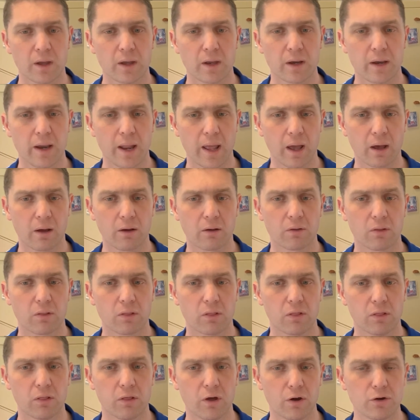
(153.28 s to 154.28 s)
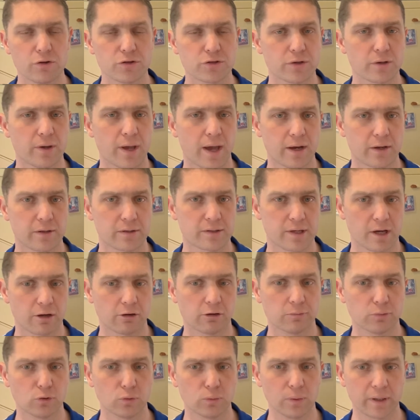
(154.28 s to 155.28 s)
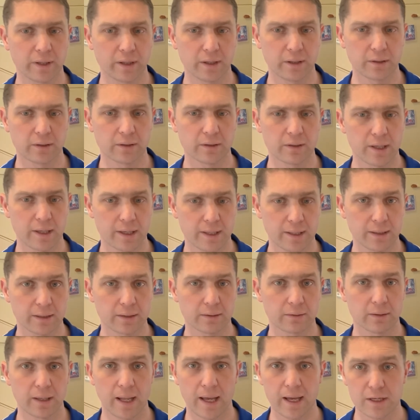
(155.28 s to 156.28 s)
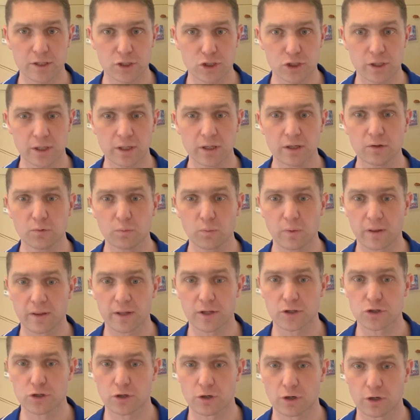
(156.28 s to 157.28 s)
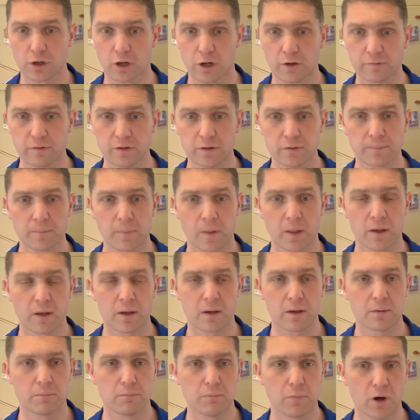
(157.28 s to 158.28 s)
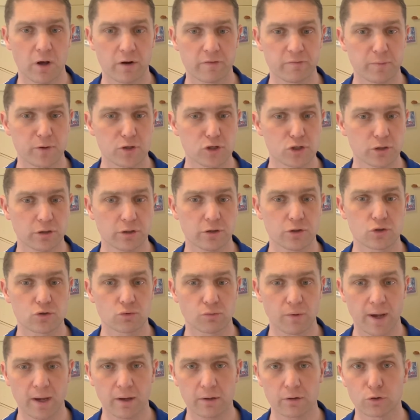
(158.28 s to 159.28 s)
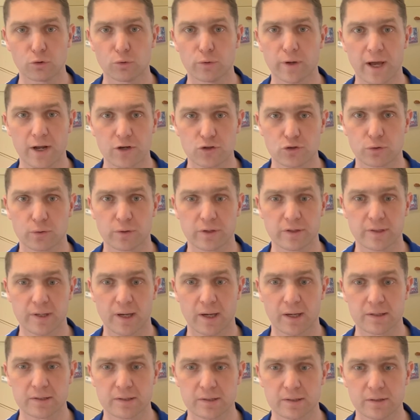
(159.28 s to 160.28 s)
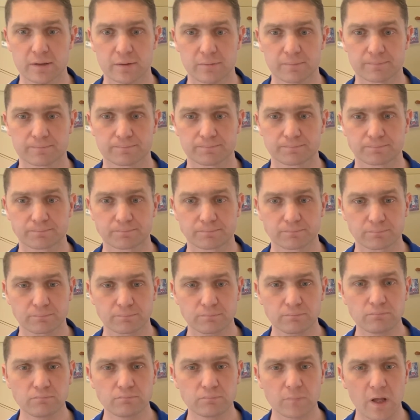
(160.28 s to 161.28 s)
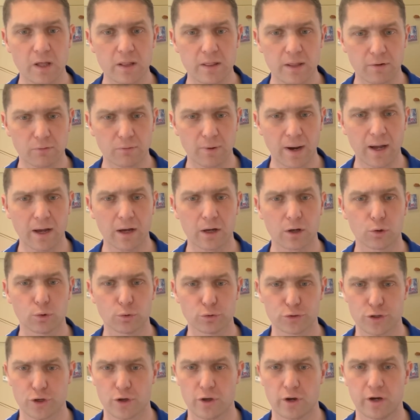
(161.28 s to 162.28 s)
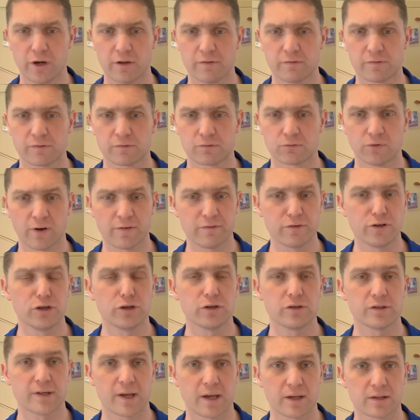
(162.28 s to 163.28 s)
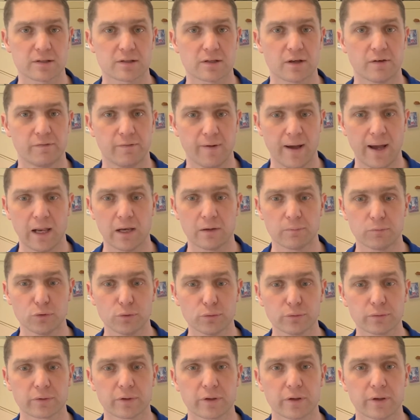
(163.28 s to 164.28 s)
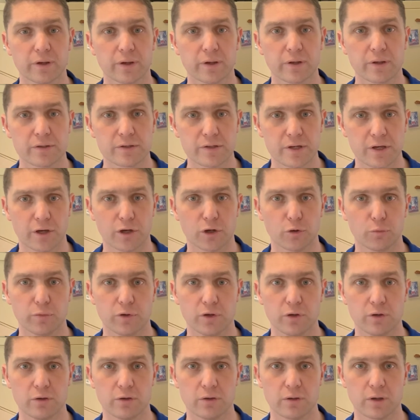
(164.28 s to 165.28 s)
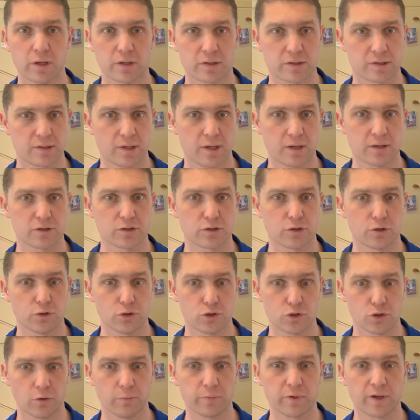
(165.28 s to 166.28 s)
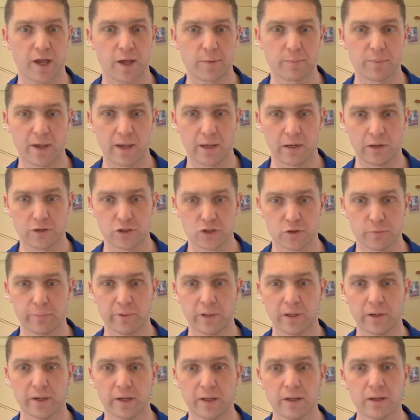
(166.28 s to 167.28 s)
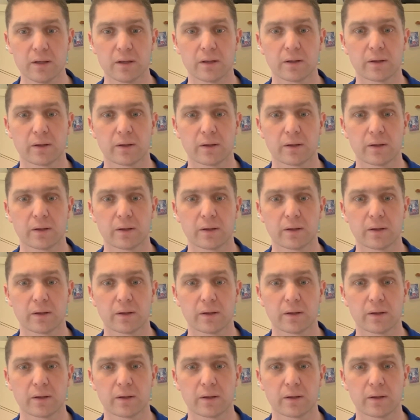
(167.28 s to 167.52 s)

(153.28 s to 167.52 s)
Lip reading: Now, those who had a terrible year last year with their turnover might have been due to drought or natural disaster. There are alternative revenue tests available to help you assess your JobKeeper eligibility,